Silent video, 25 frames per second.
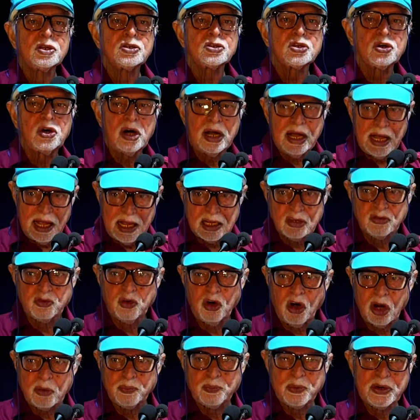So as
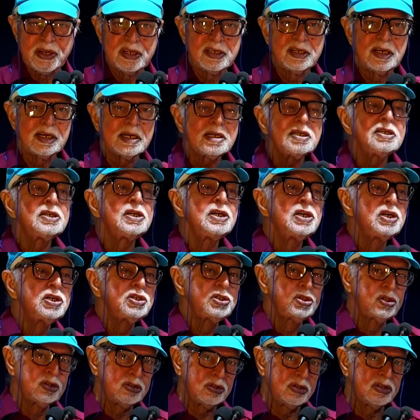war prisoners,
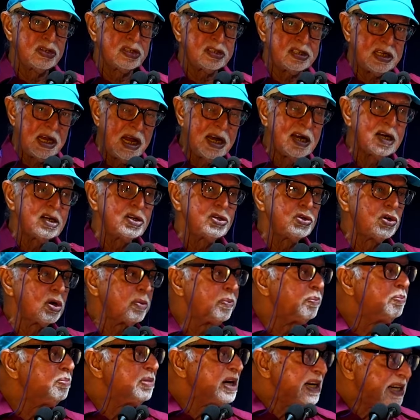you should send your
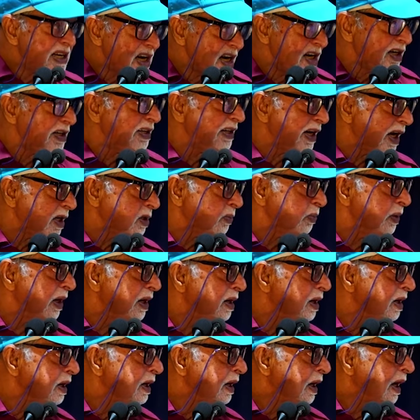military
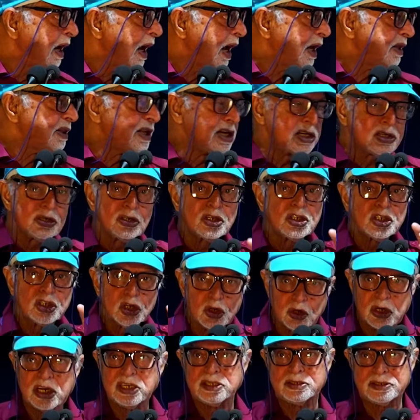detachment and they should
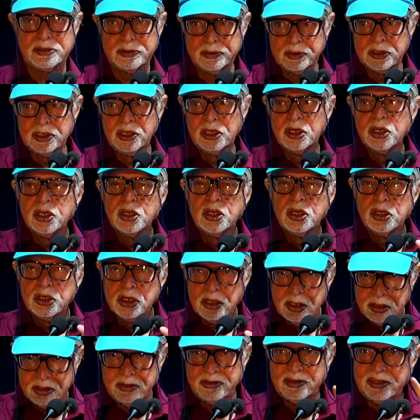shoot us.
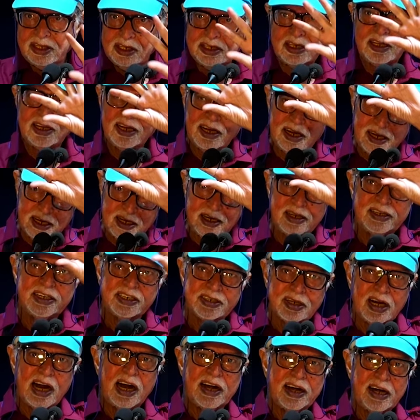
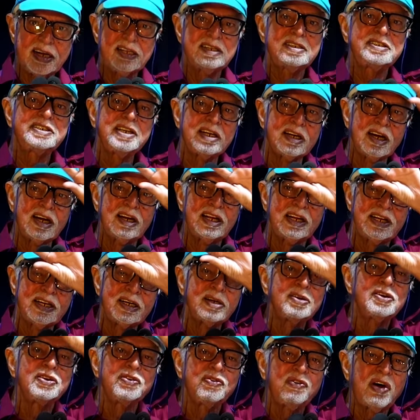This letter is generally
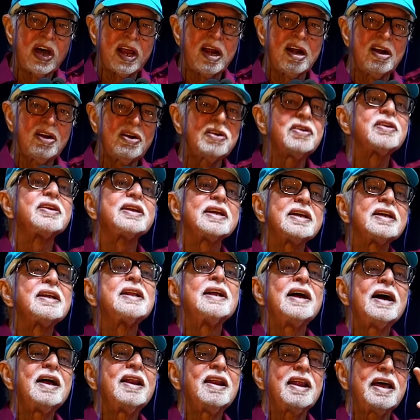in viral,
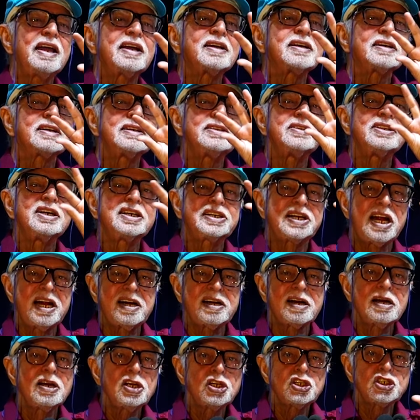like in the
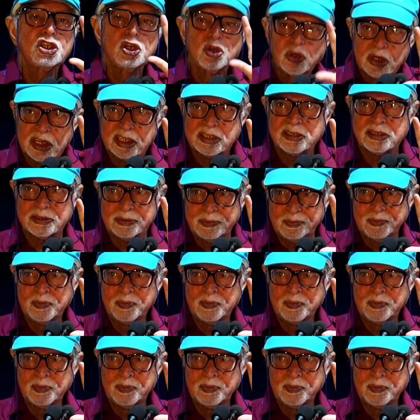title, shoot us.